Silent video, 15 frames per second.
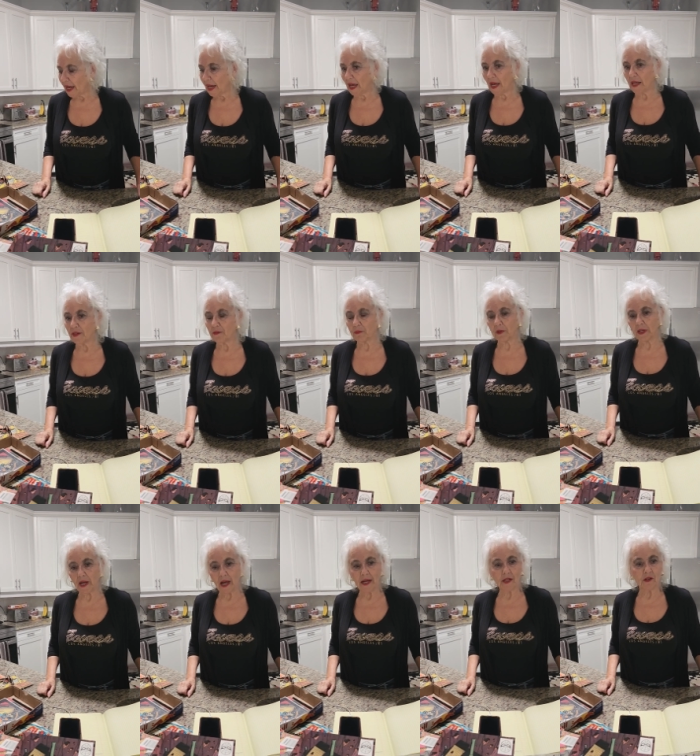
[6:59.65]
And
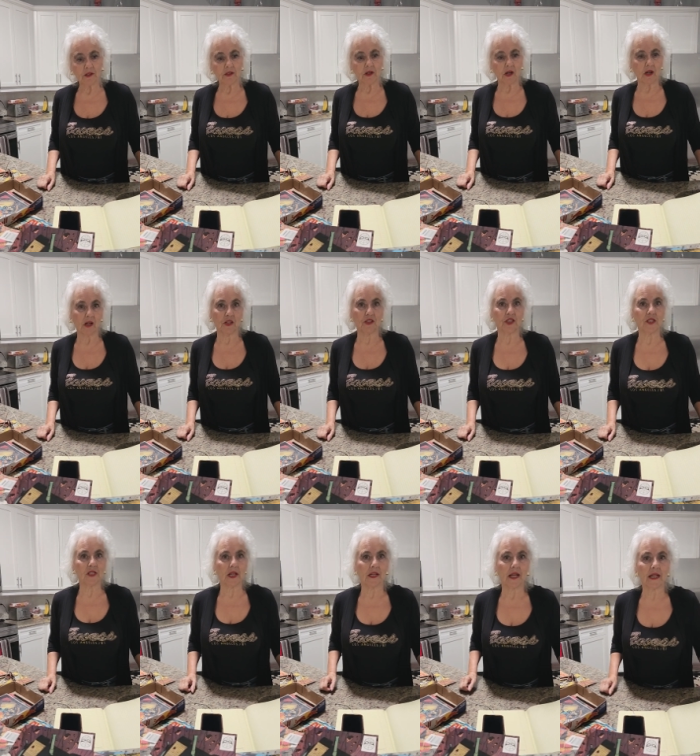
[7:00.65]
when I go to
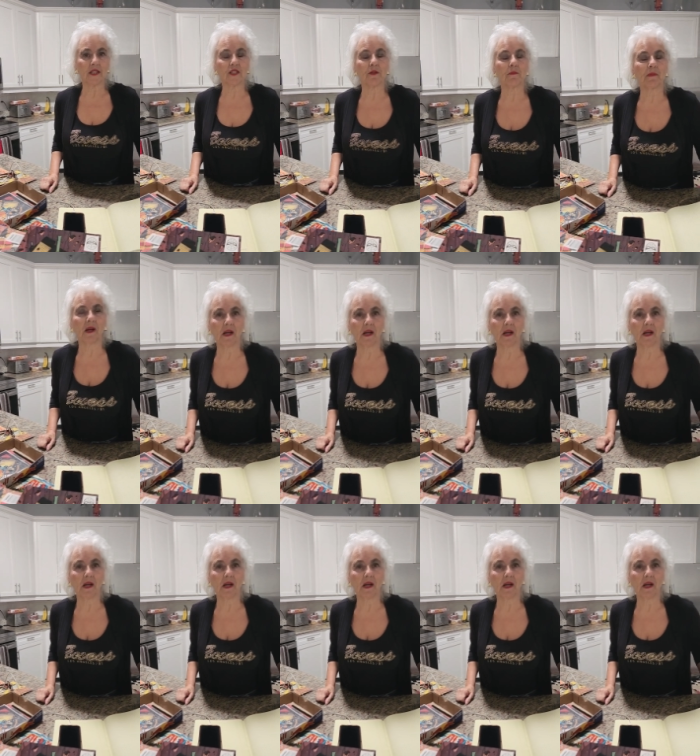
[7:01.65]
auctions, I like to